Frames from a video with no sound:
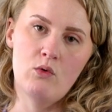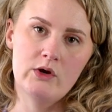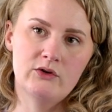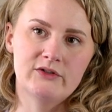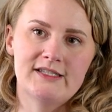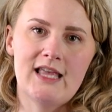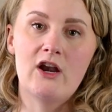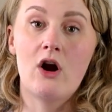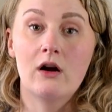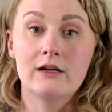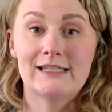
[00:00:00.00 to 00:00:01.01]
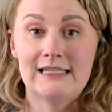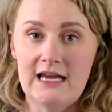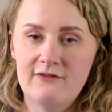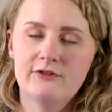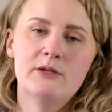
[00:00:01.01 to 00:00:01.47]
oils that are
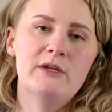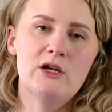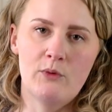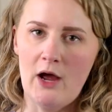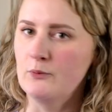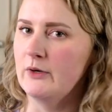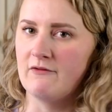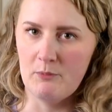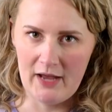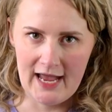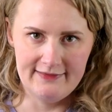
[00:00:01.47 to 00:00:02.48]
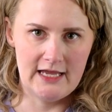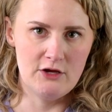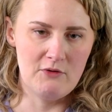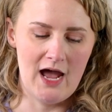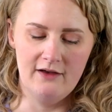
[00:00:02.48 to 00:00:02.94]
safe to be around whatever pet that
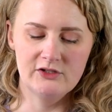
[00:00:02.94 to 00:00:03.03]
you have.